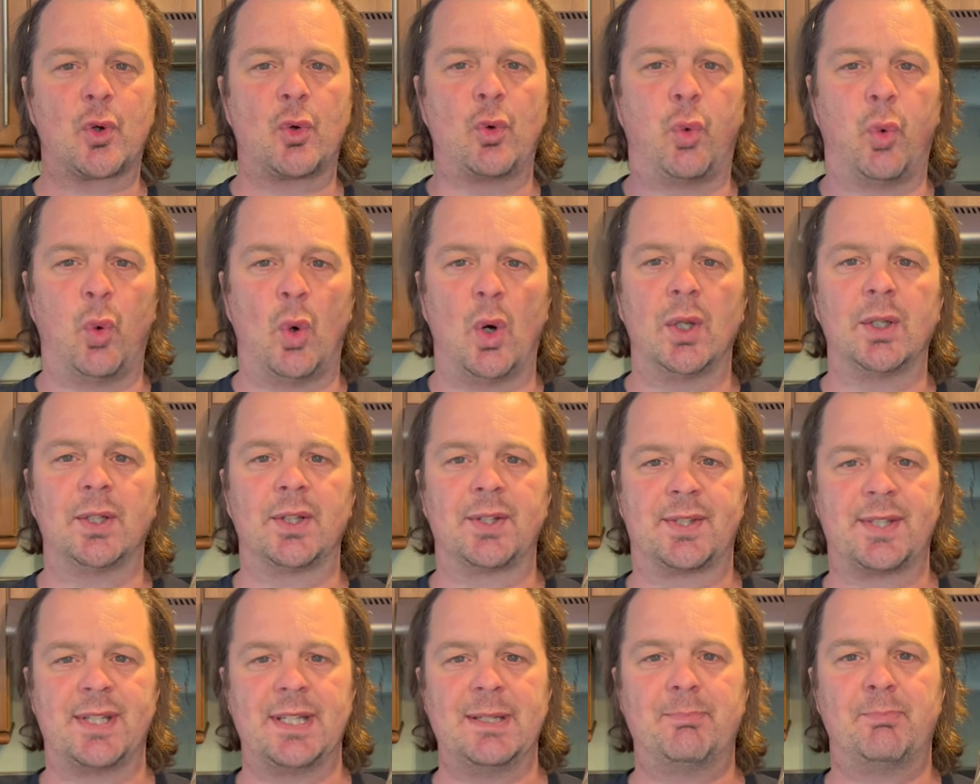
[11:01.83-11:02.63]

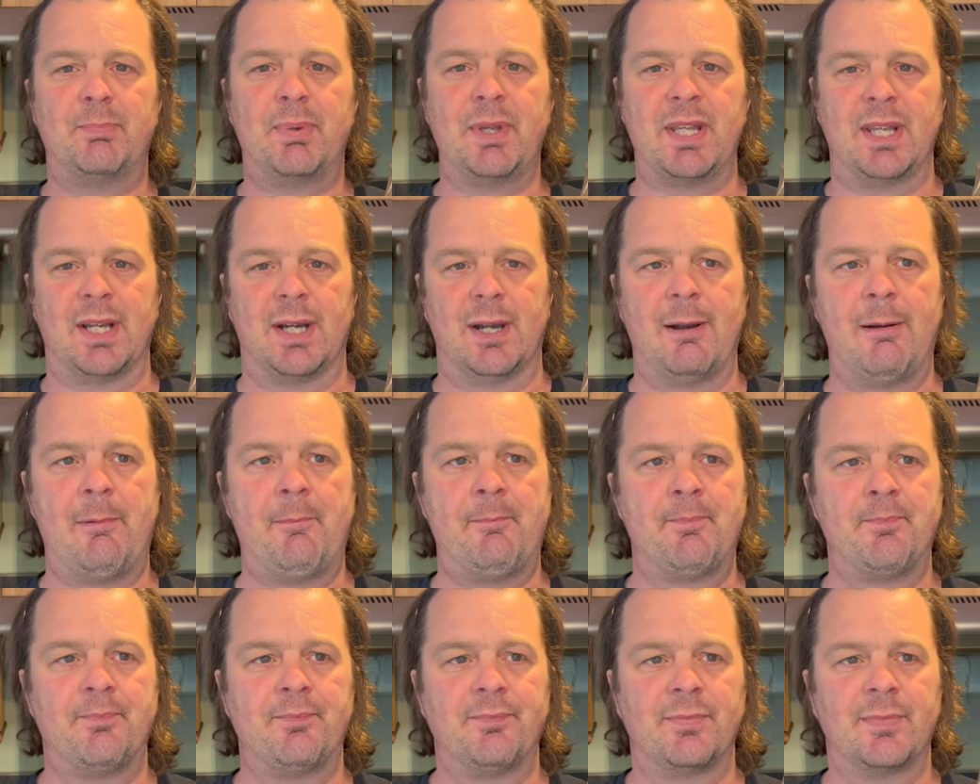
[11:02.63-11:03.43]
quality beer,
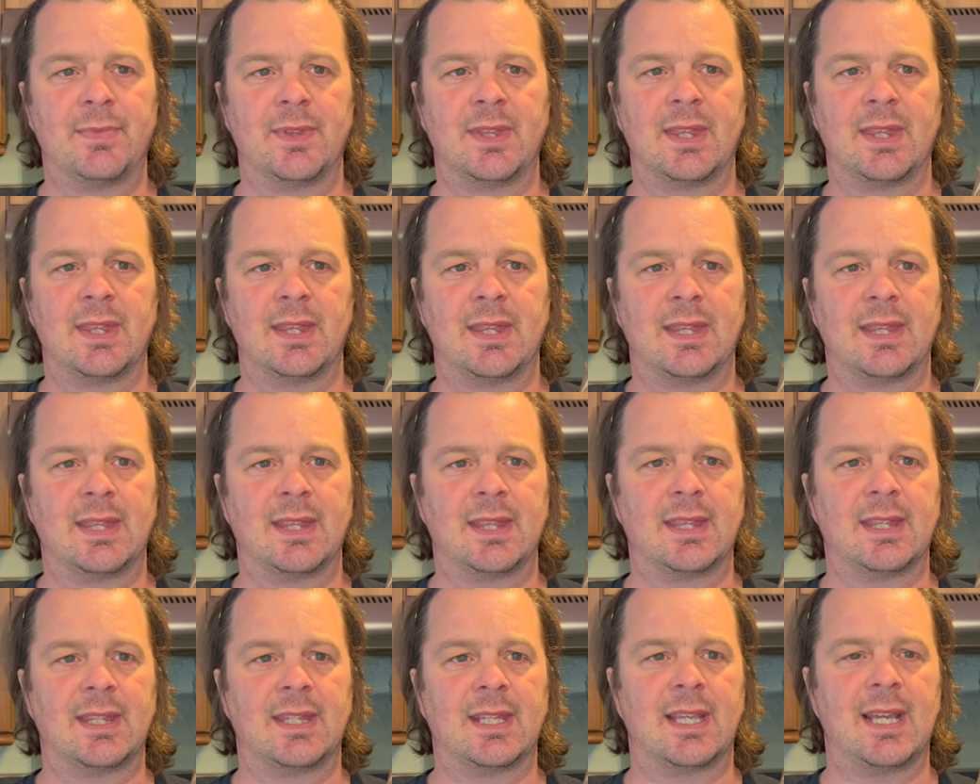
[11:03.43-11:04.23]

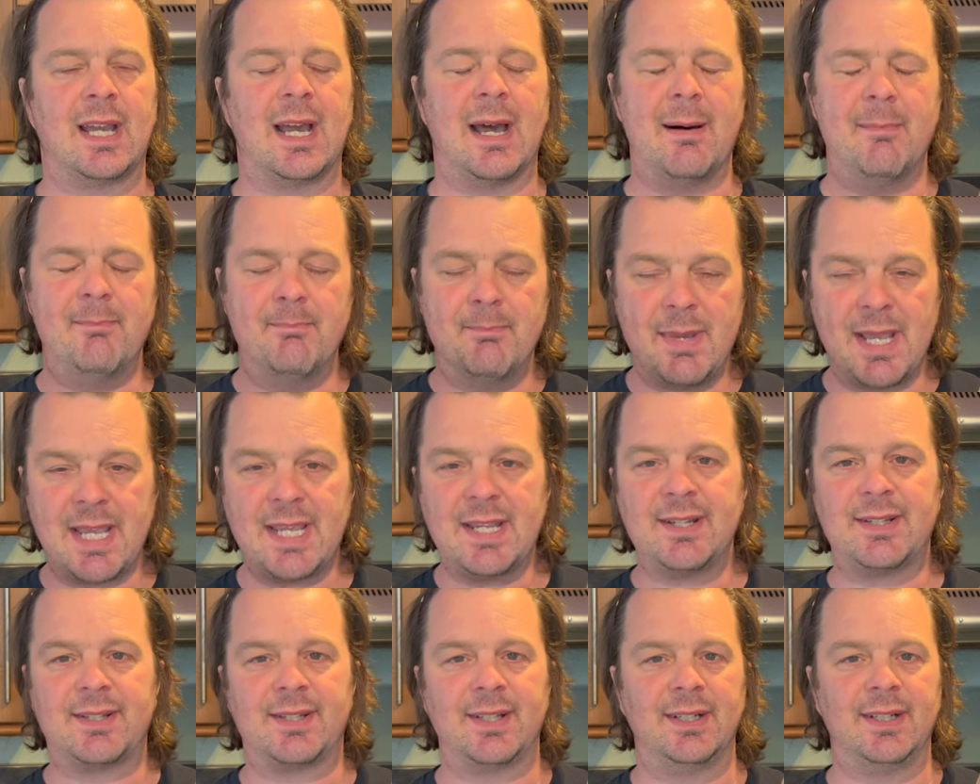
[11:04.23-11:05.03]

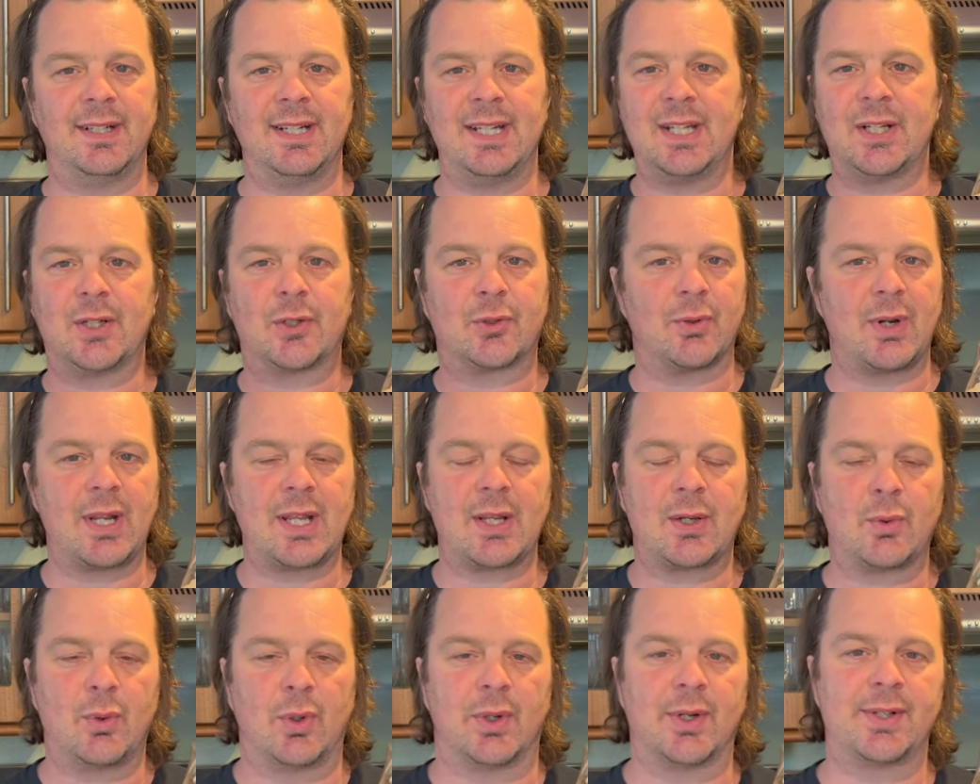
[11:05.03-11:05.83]
amazingly
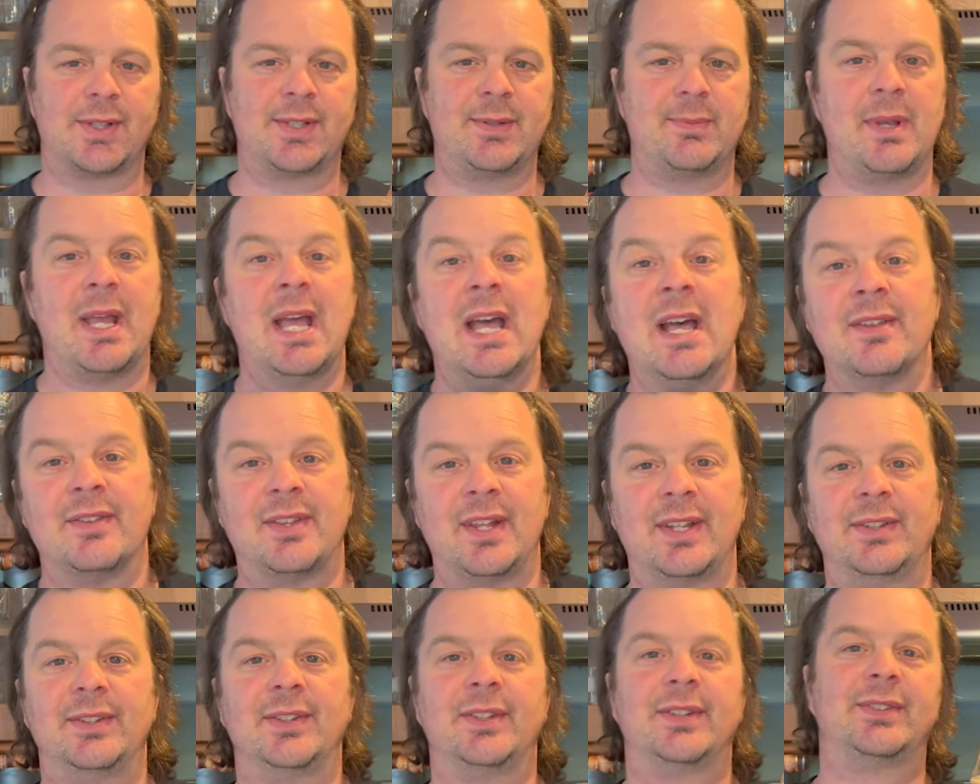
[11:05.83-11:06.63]
great quality, beer,
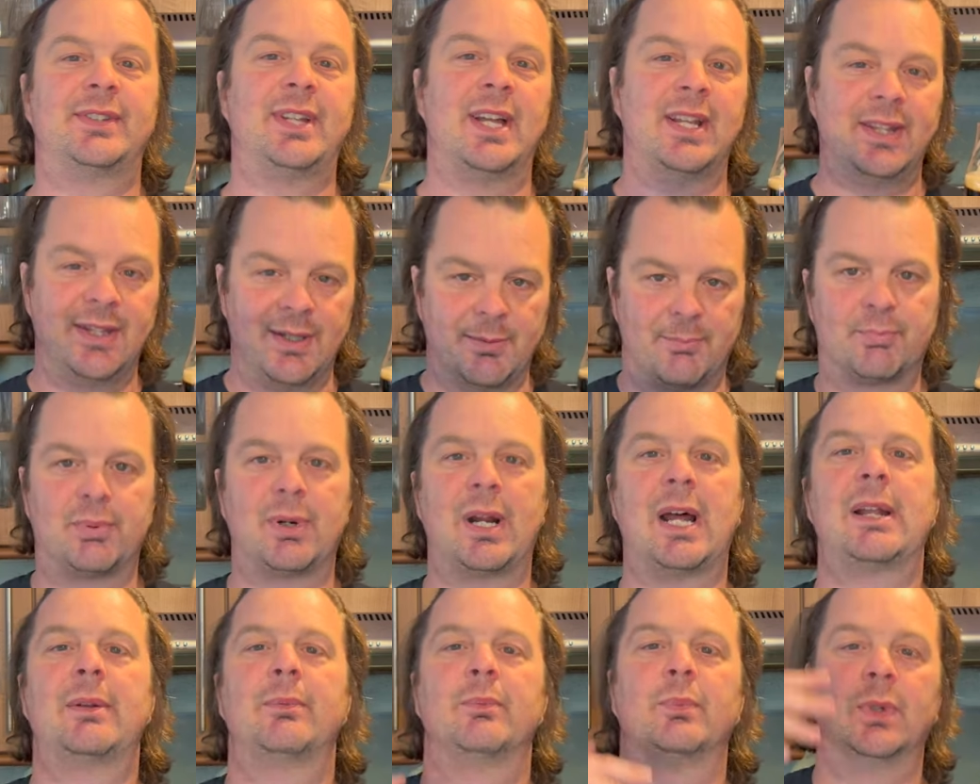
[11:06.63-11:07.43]
then then the
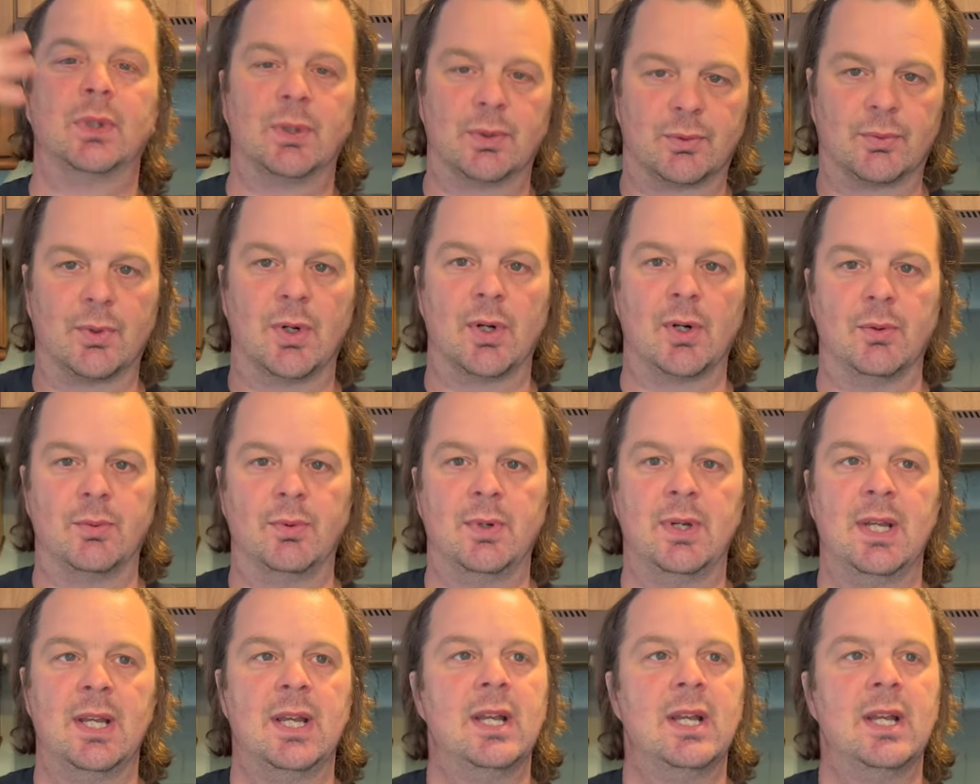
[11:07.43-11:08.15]
brand will grow.